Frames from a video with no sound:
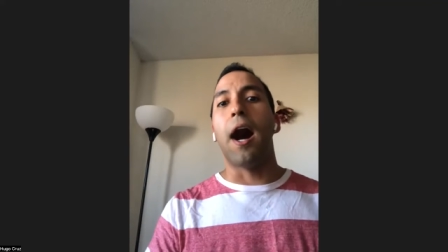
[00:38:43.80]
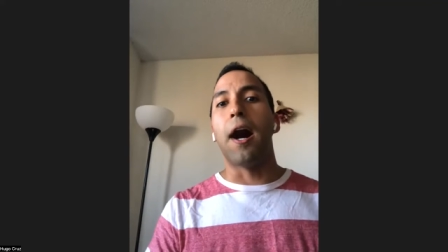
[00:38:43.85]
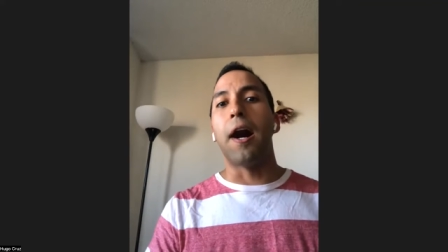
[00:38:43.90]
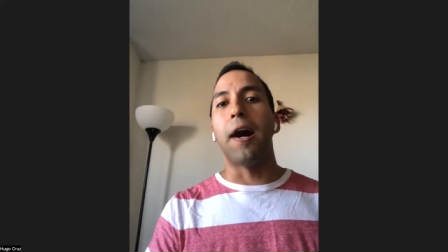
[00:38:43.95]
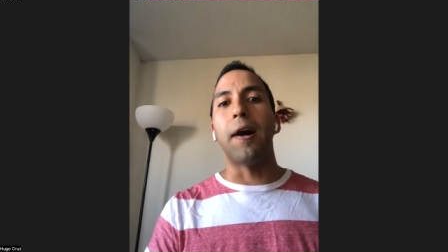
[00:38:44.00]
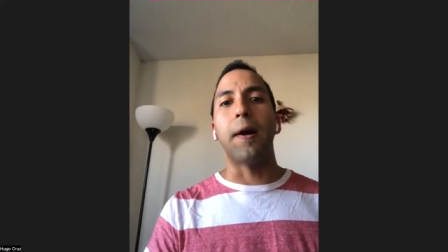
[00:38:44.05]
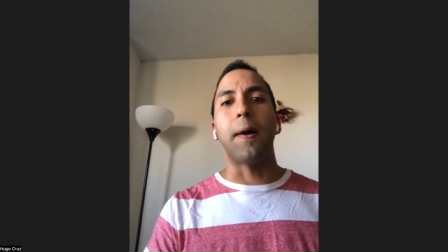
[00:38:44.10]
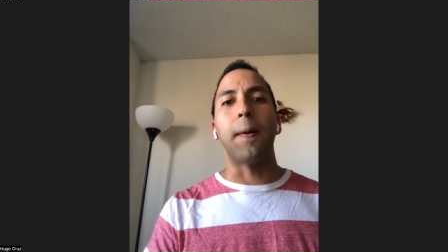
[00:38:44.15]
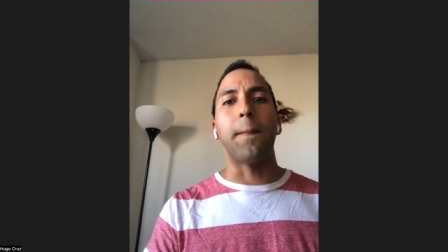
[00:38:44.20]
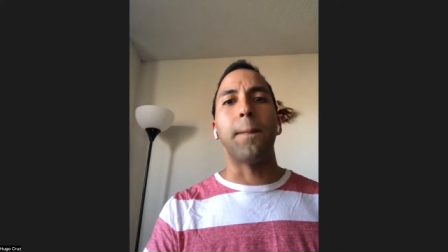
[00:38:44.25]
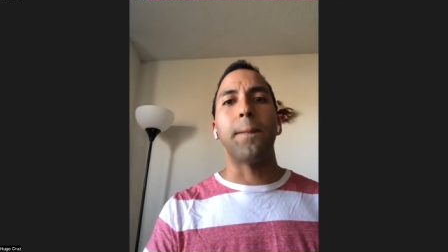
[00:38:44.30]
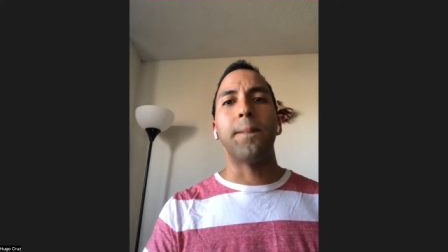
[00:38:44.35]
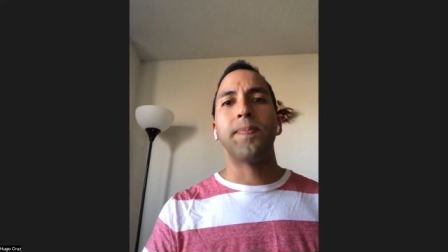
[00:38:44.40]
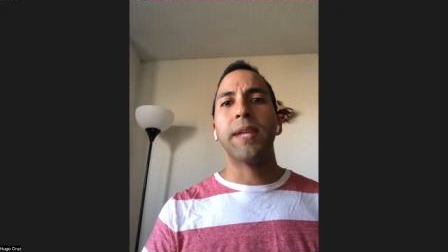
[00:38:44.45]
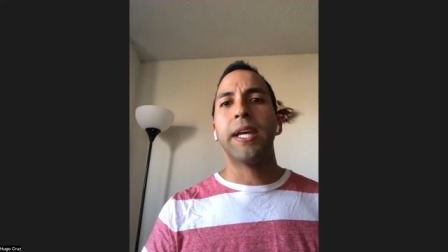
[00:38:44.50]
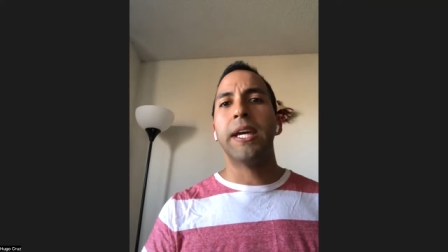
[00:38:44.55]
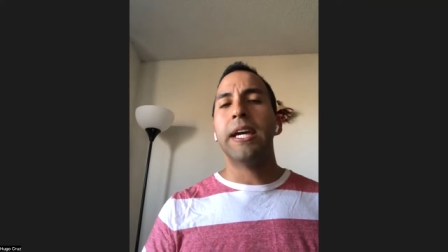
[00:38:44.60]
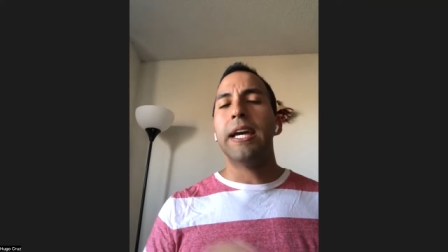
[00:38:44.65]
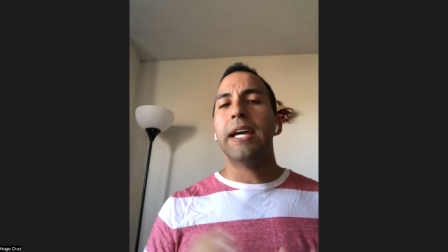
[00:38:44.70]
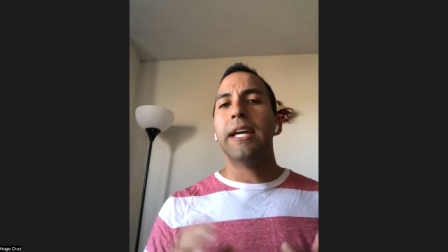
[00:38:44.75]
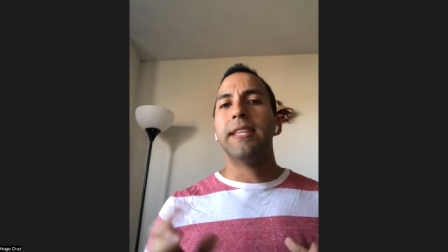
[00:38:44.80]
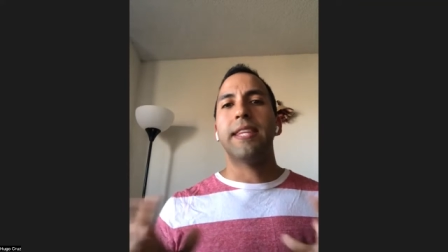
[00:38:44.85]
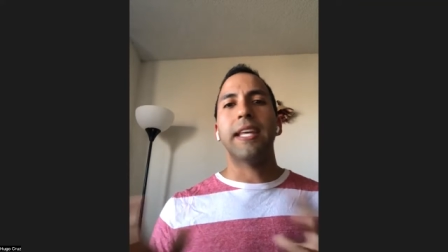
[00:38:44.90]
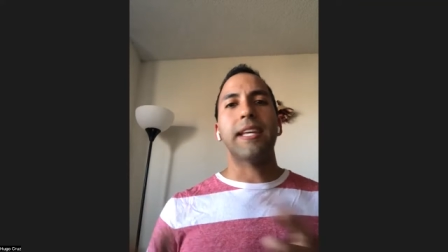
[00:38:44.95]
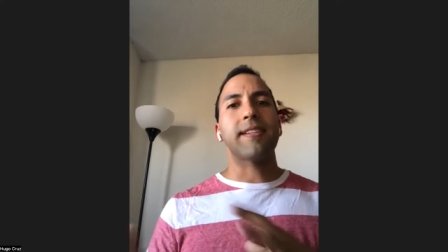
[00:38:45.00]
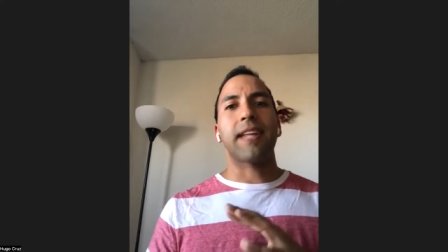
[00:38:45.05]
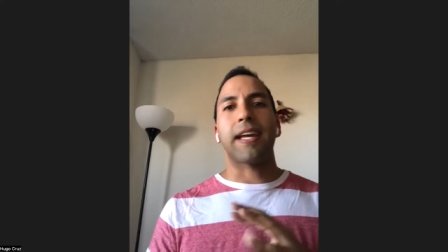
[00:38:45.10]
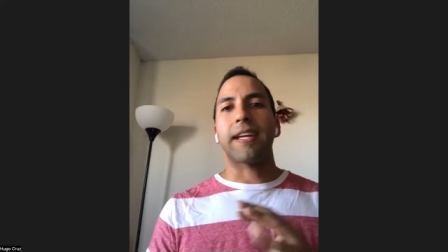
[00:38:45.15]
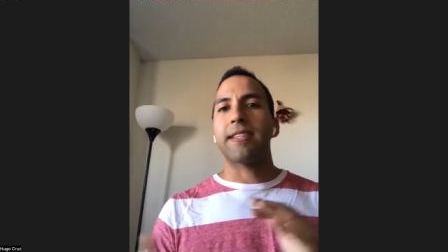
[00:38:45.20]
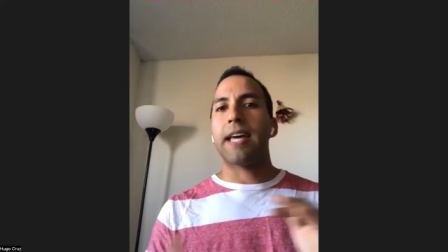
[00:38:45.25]
Um,
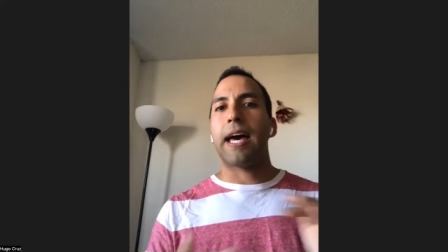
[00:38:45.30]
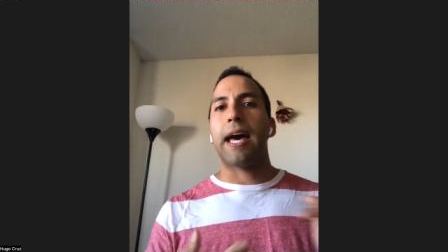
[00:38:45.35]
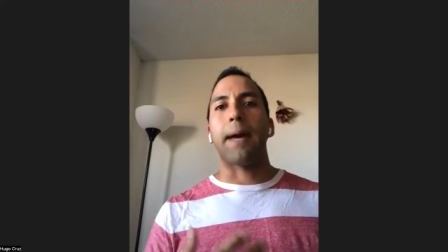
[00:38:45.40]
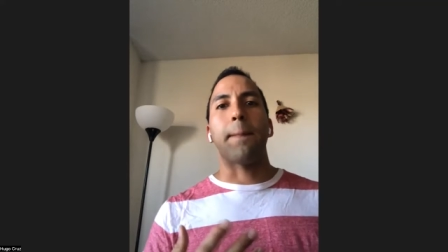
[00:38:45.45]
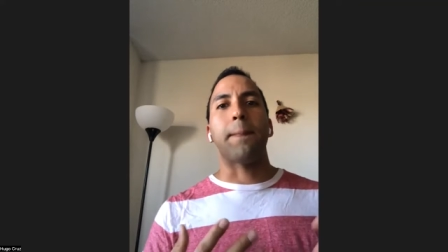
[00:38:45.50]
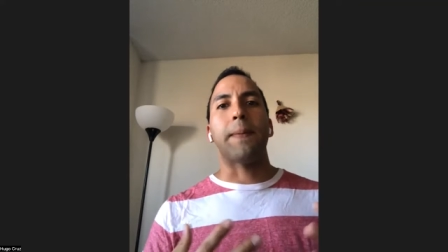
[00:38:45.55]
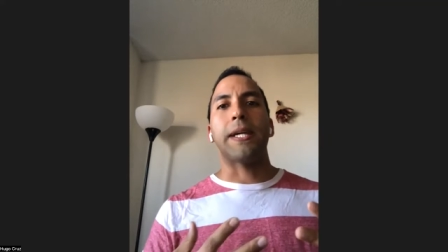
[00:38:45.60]
Things like that,